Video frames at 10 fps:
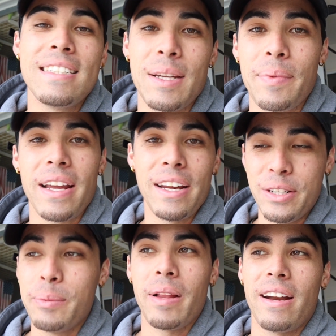is something I
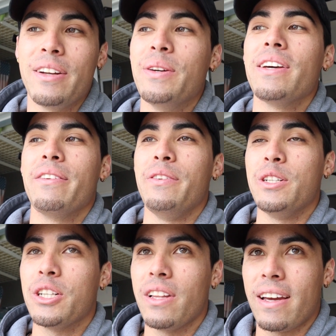do plan on doing in the
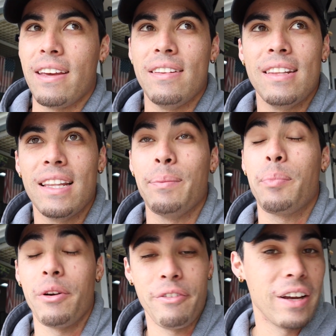future, a
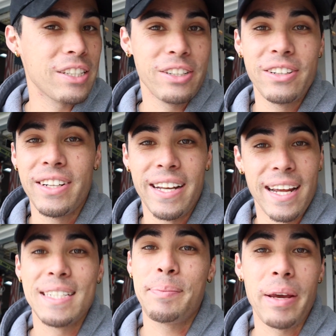professional,
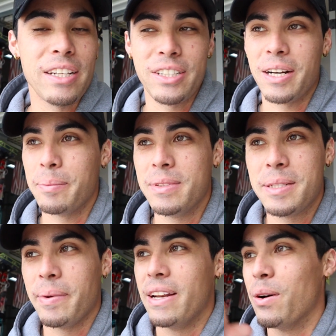nice paint job,
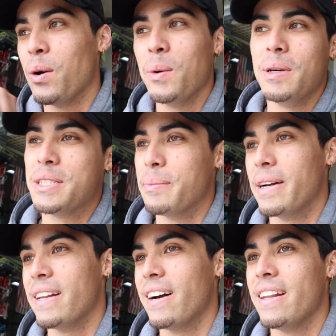spend a whole bunch of
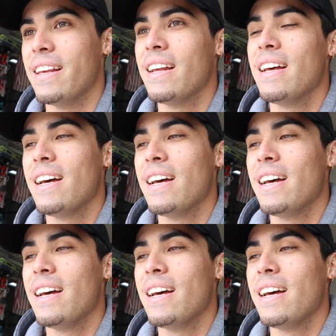money on it.